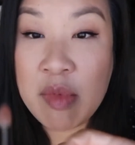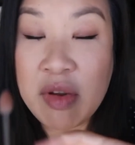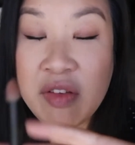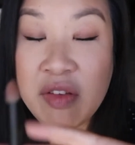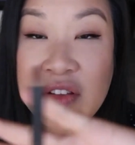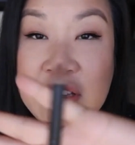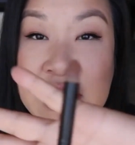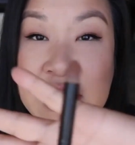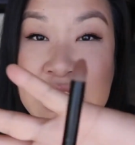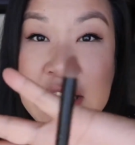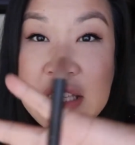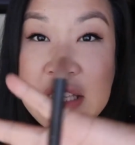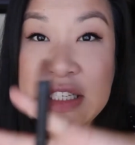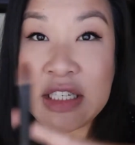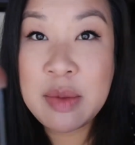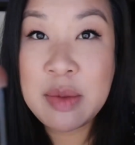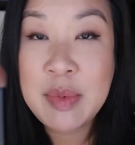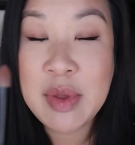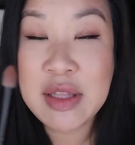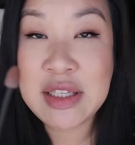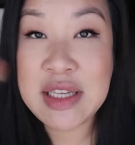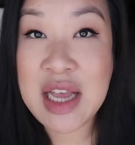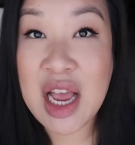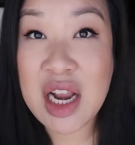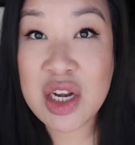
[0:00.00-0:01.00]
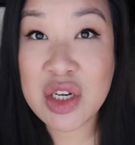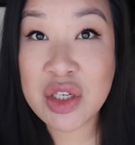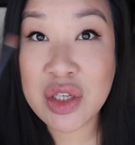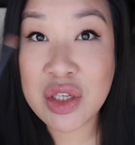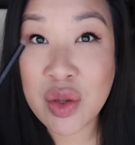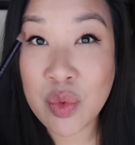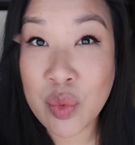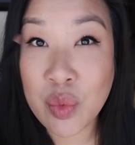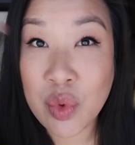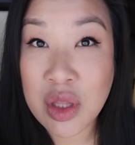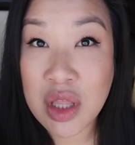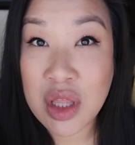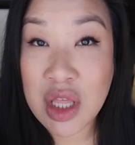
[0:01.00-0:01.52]
but if you can see the tip, it's
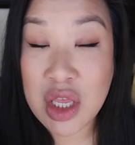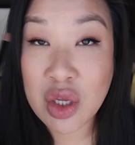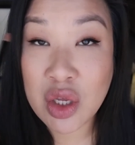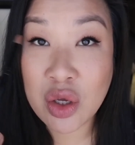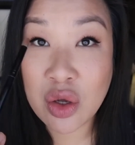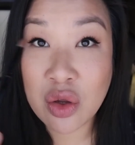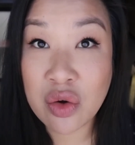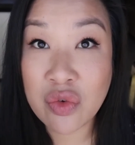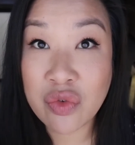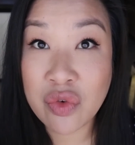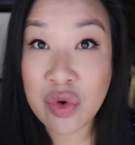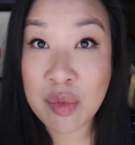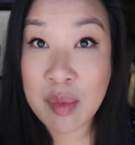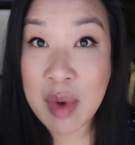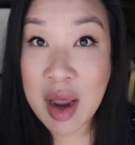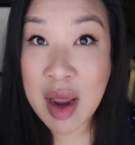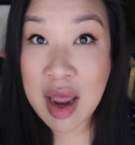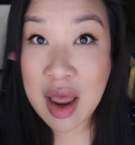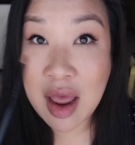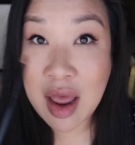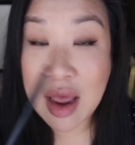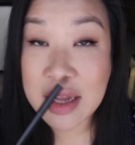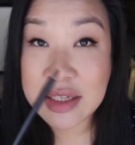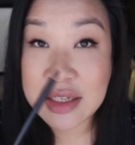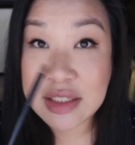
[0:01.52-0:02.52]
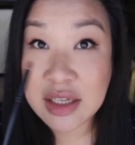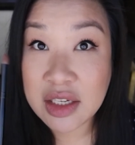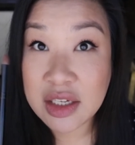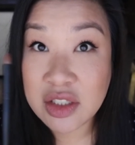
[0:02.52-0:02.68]
actually really good for my eyes.